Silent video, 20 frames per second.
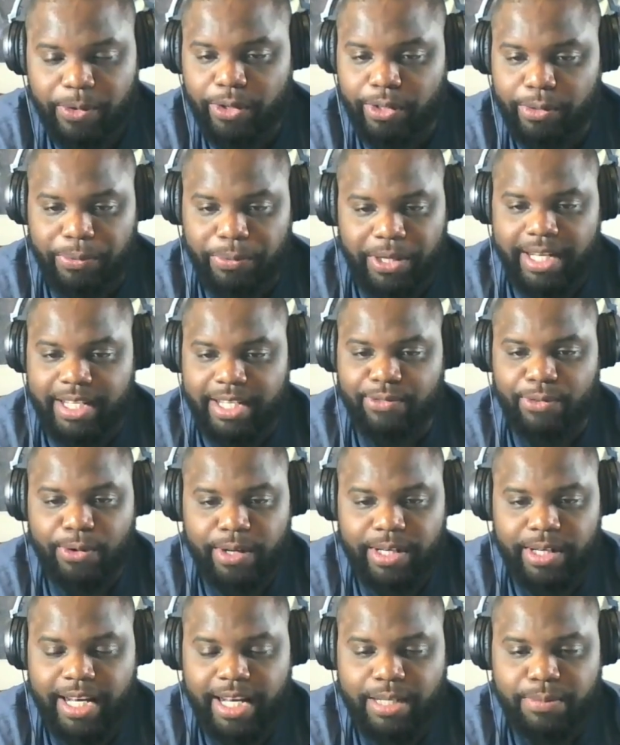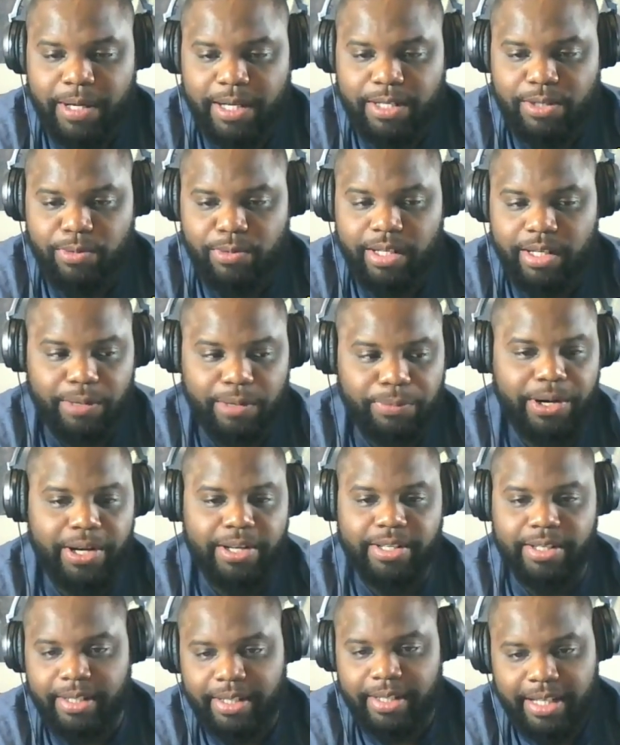on the P S four and the Xbox One
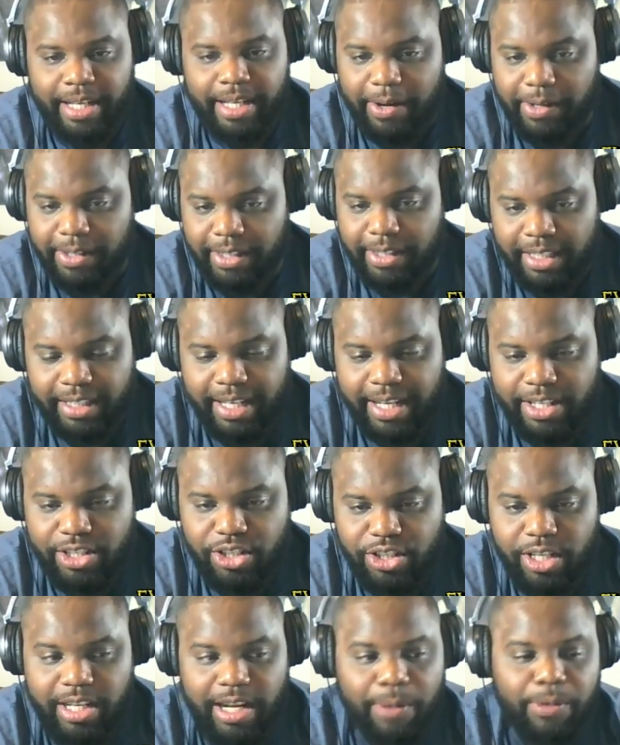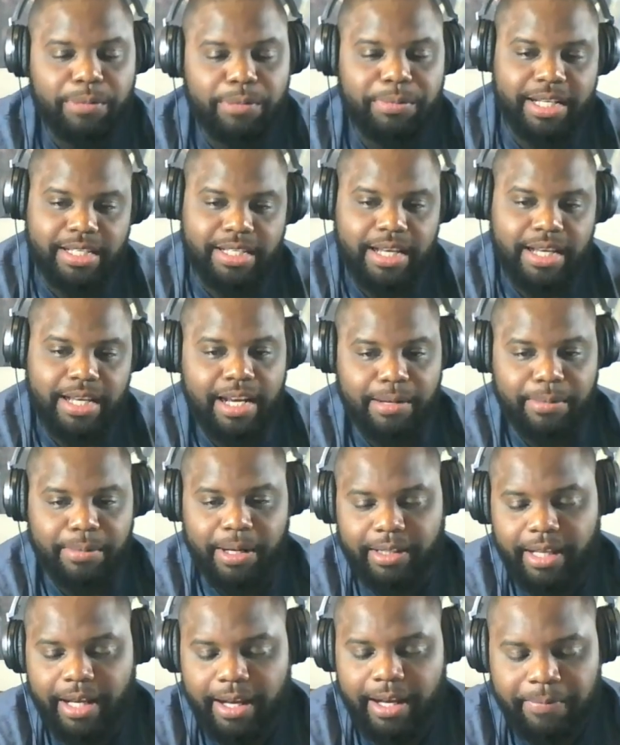compared to how it looked last gen. I want to be excited
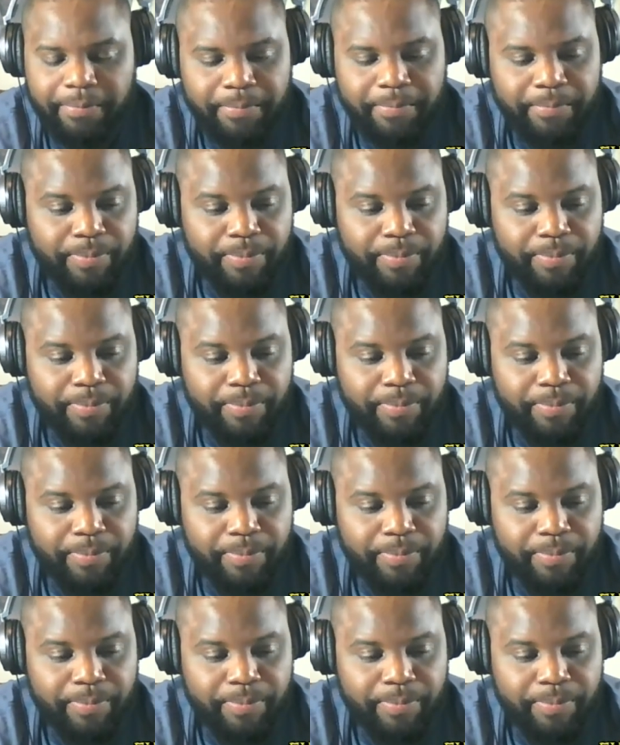about that.